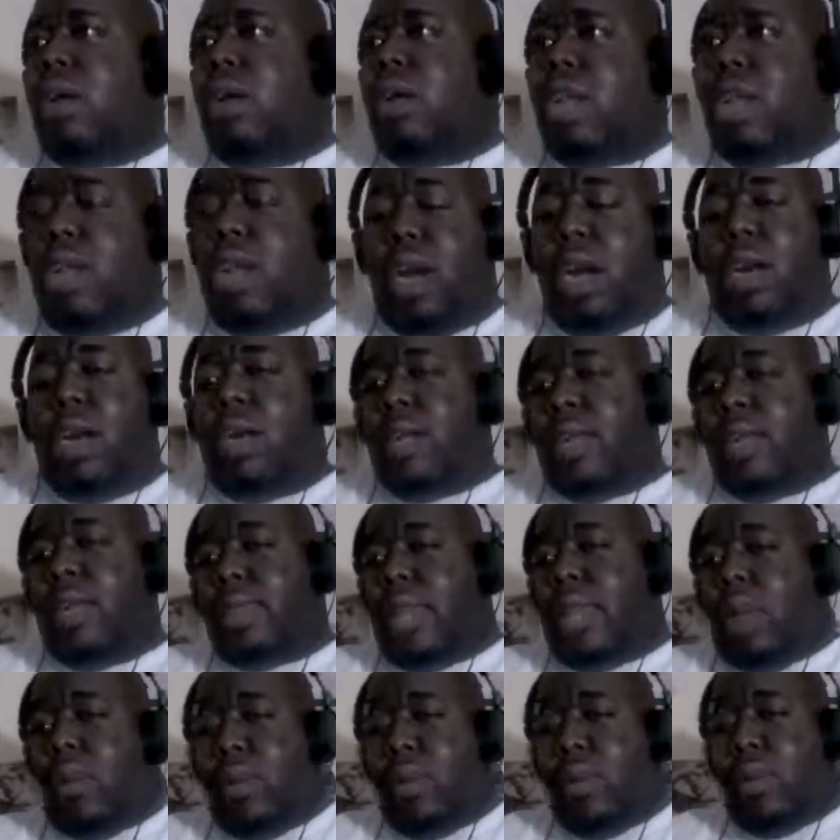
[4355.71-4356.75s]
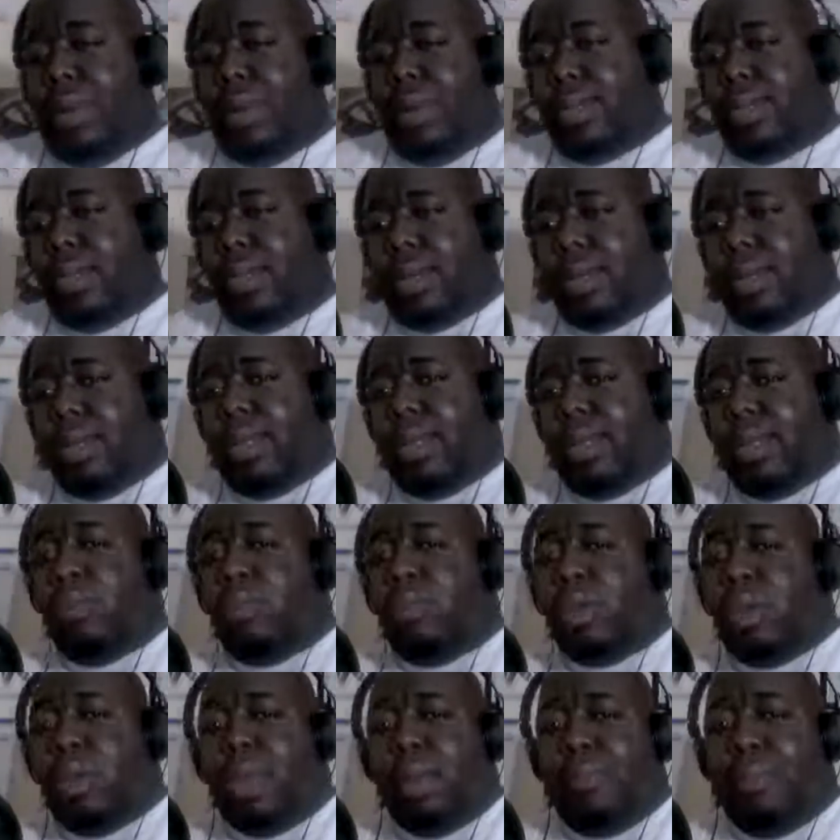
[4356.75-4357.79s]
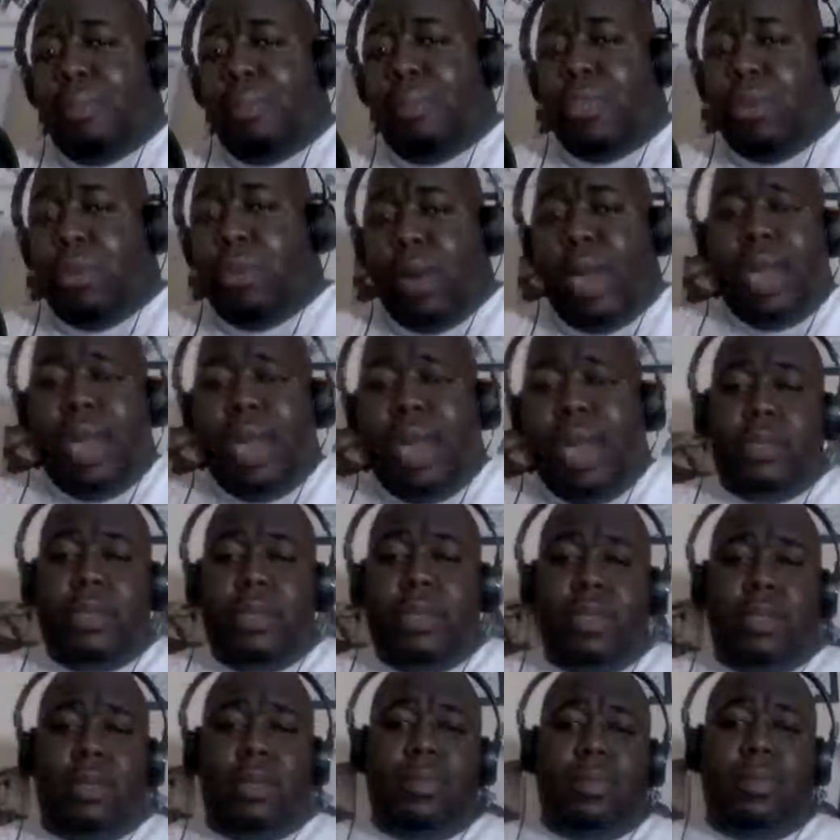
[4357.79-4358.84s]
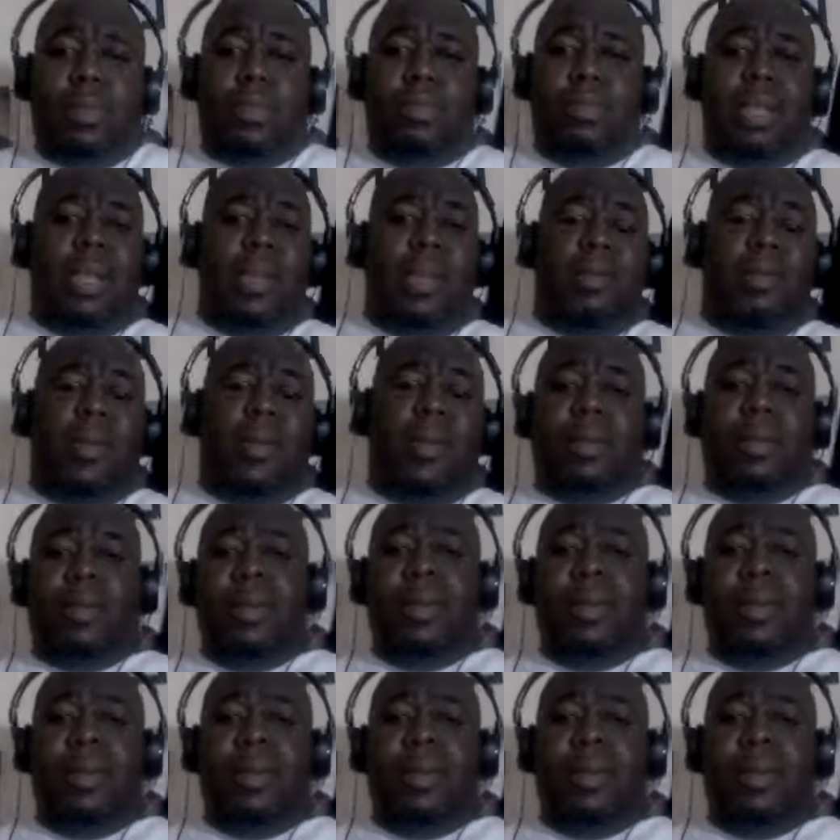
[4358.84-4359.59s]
learned that they were basically going to be the writers. But anyway,